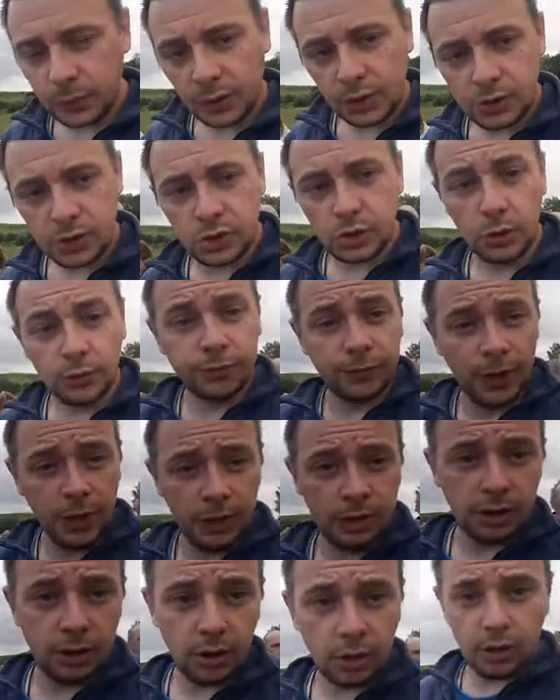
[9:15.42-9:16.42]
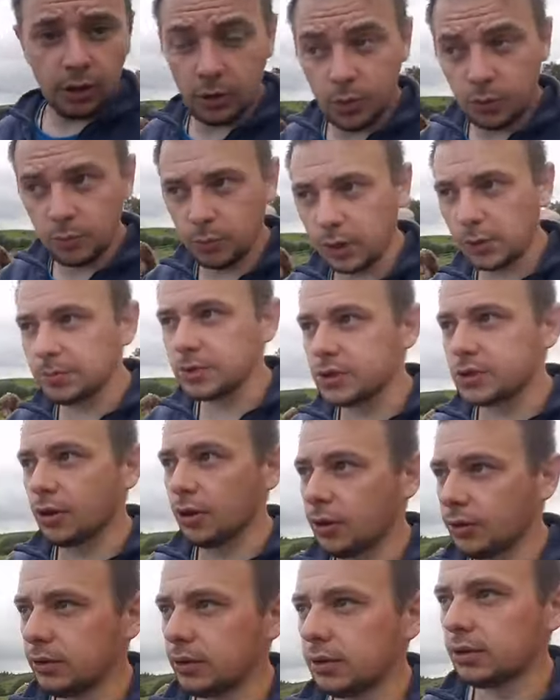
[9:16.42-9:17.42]
sulphur or
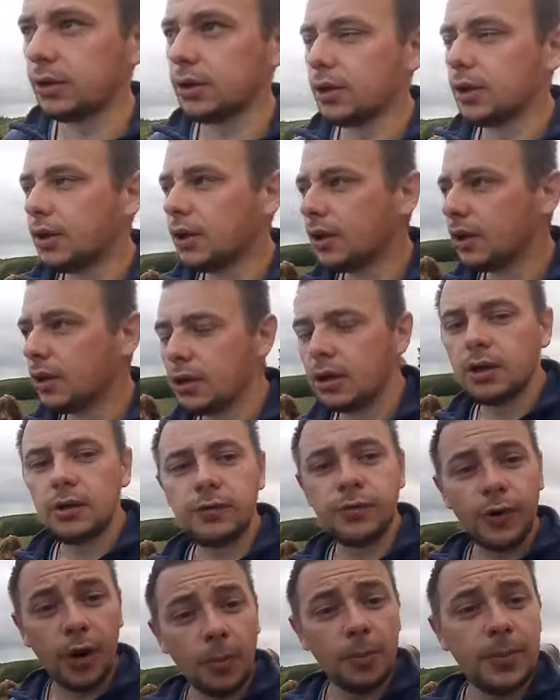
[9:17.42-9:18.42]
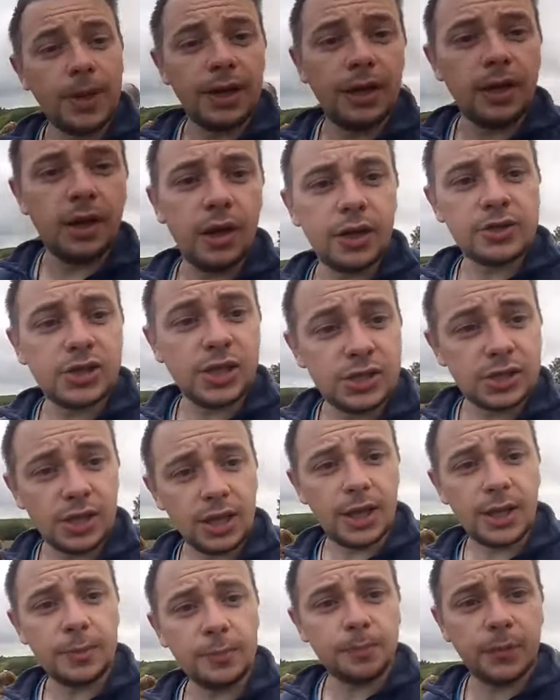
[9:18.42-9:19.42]
brimstone from
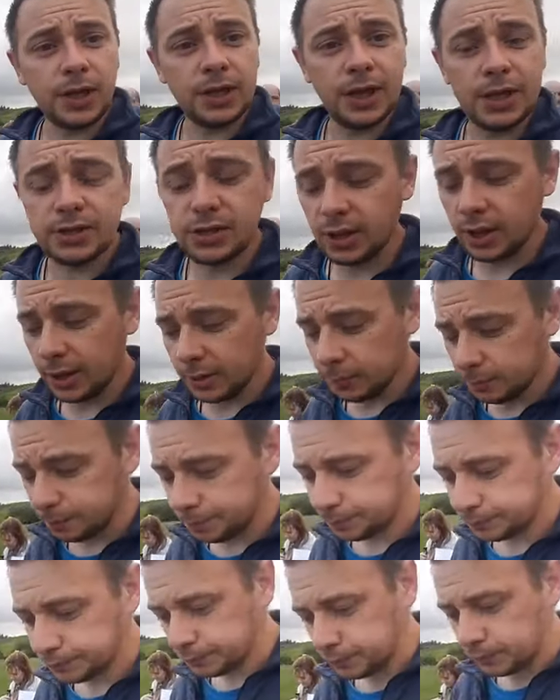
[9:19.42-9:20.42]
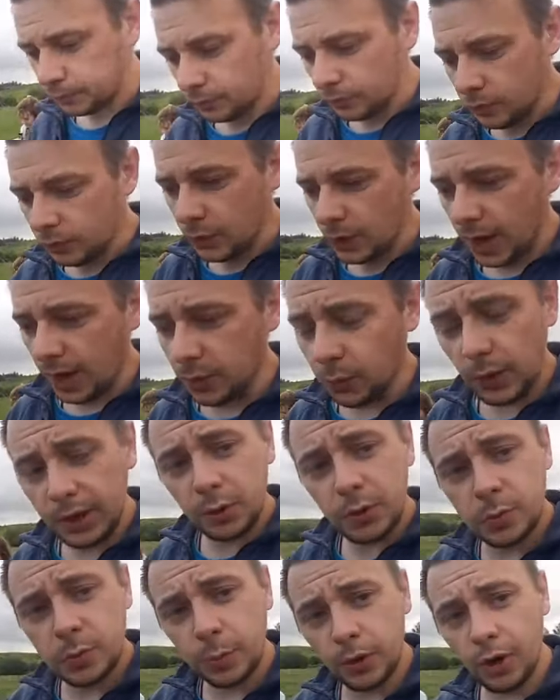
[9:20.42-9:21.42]
Sicily, in Italy, and when it
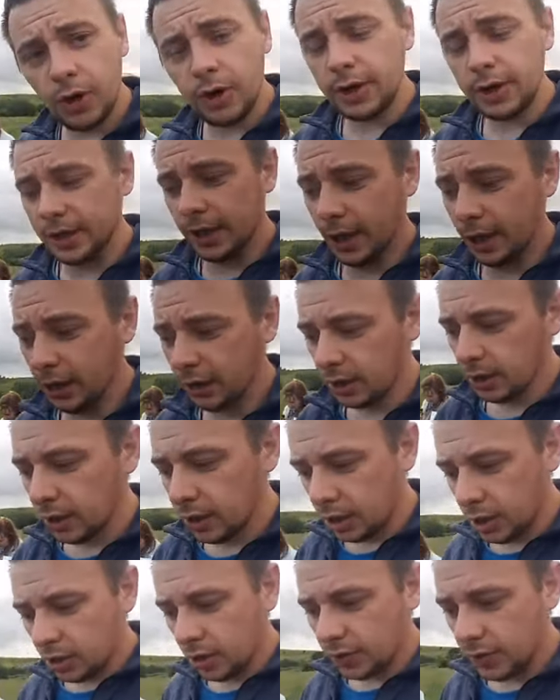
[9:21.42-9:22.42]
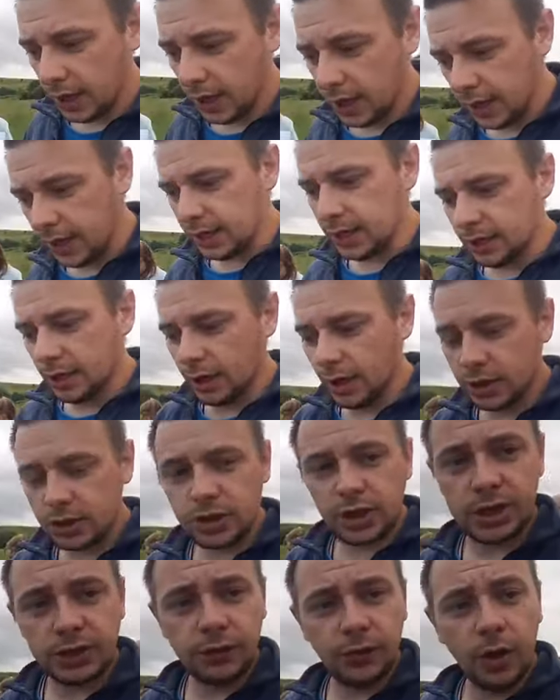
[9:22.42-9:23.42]
was brought here they
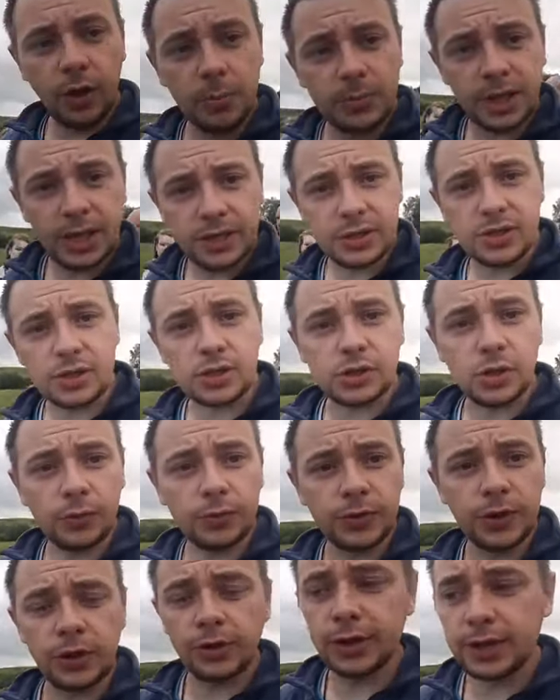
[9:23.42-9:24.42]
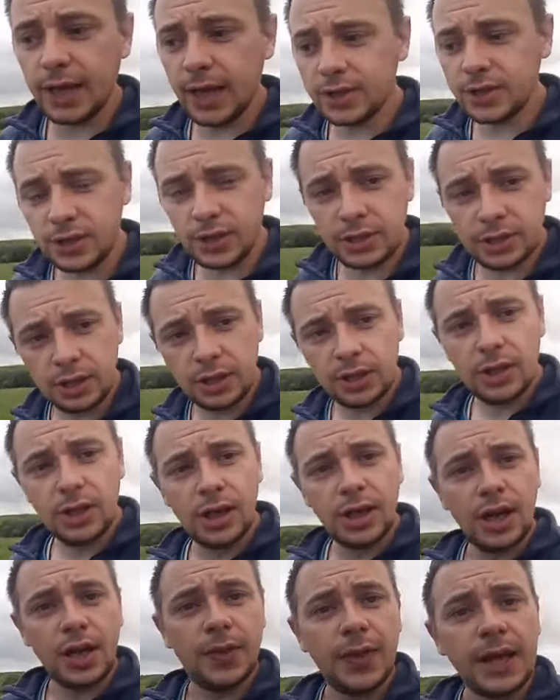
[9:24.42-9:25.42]
transformed it into sulphuric acid,
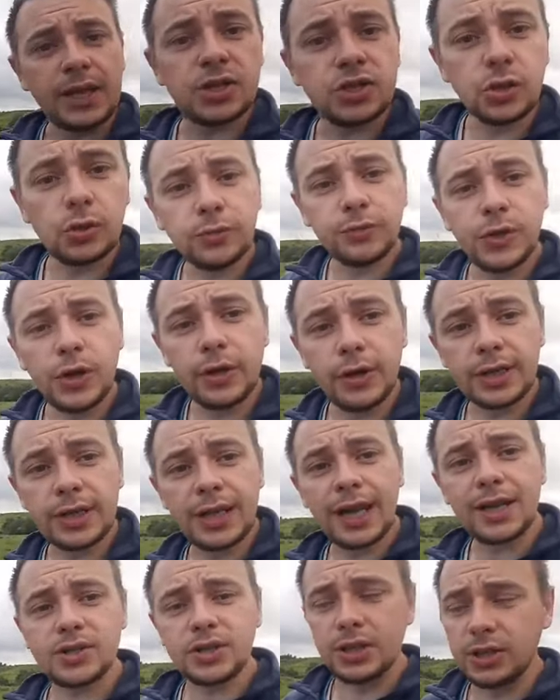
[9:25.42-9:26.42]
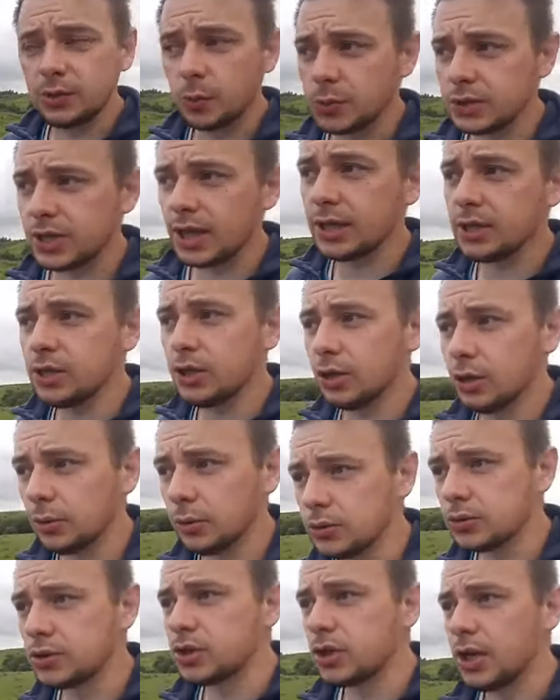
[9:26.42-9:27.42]
and that sulphuric acid was then
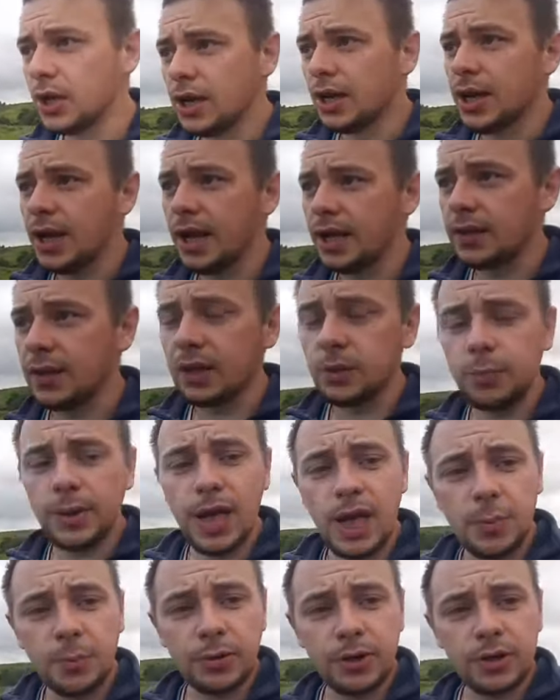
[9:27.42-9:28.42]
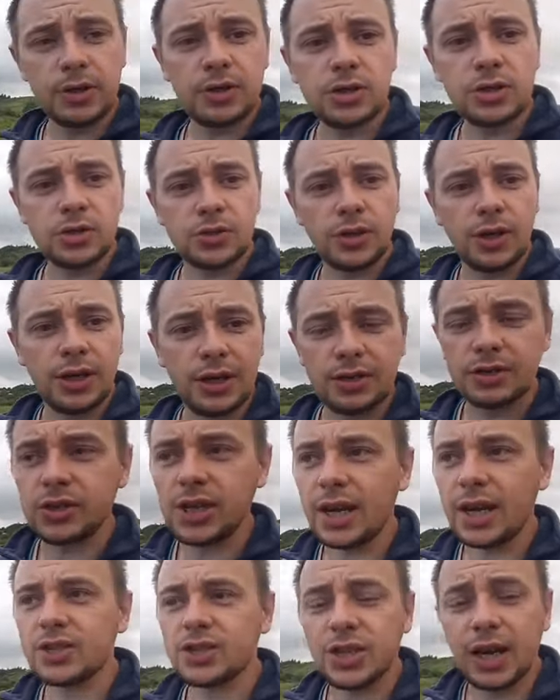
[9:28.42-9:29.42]
used in the paper industry and
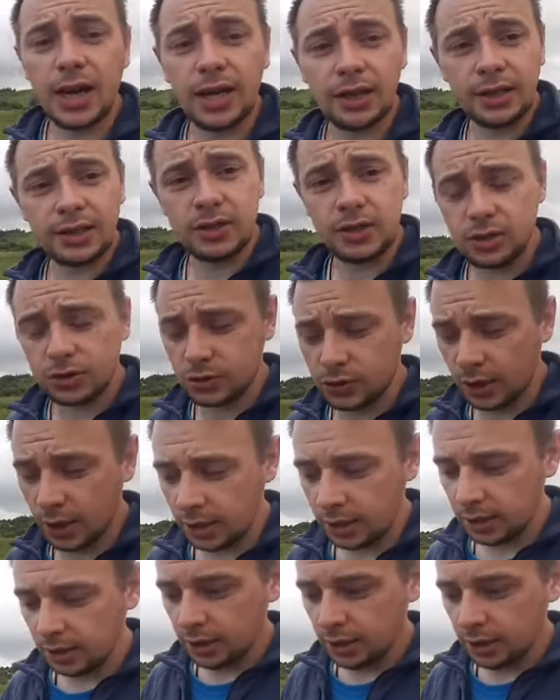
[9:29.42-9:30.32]
textile industry.